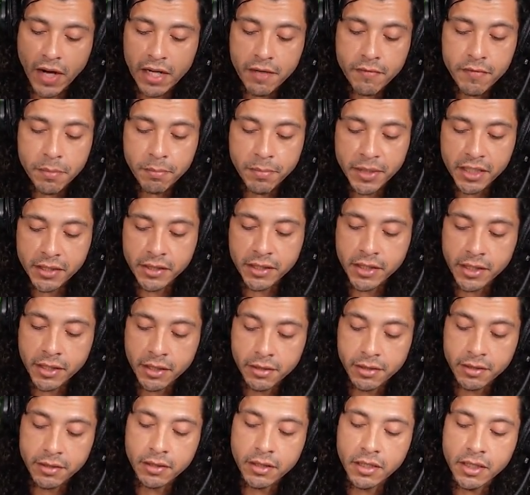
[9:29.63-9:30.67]
Vitamin
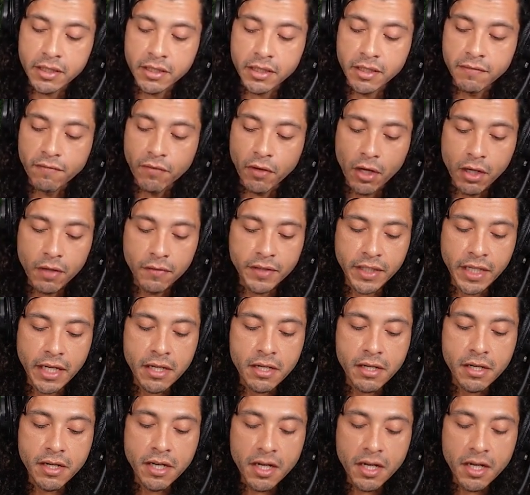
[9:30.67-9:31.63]
B6 is involved